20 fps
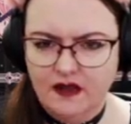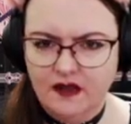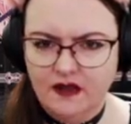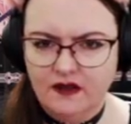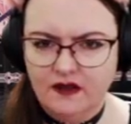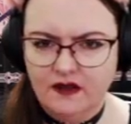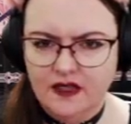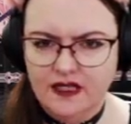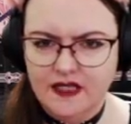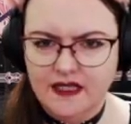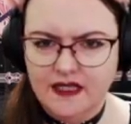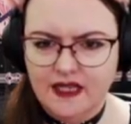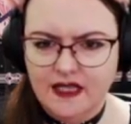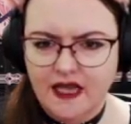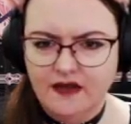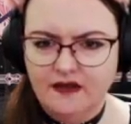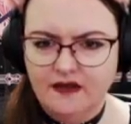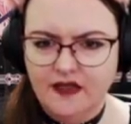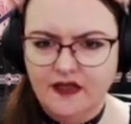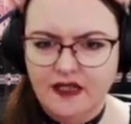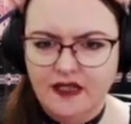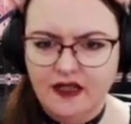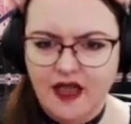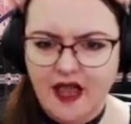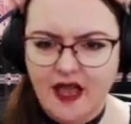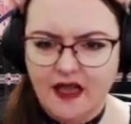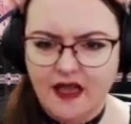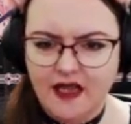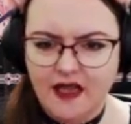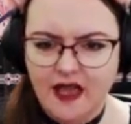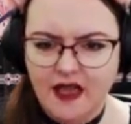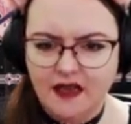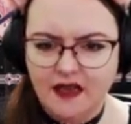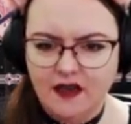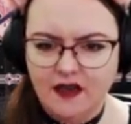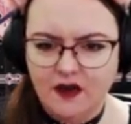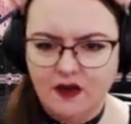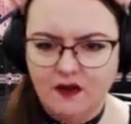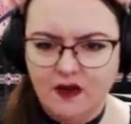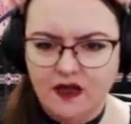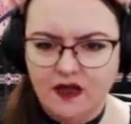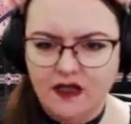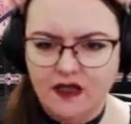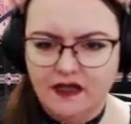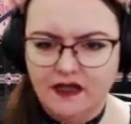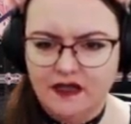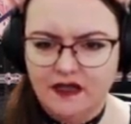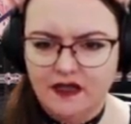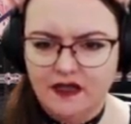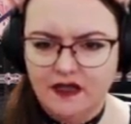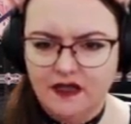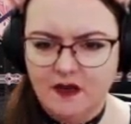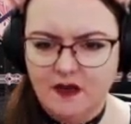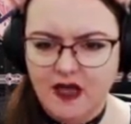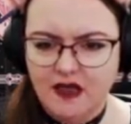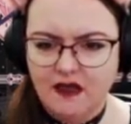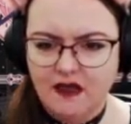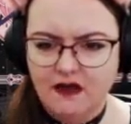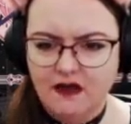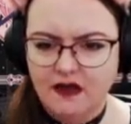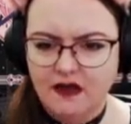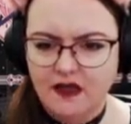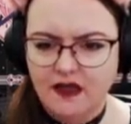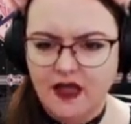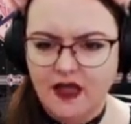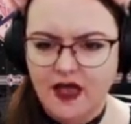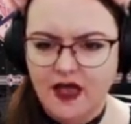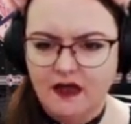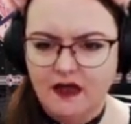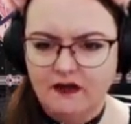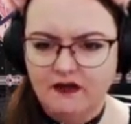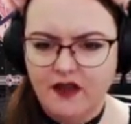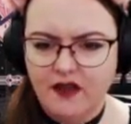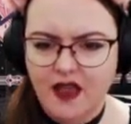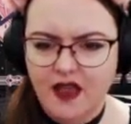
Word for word: All these slaves that are like, yeah, you know what? This is just my lot in life.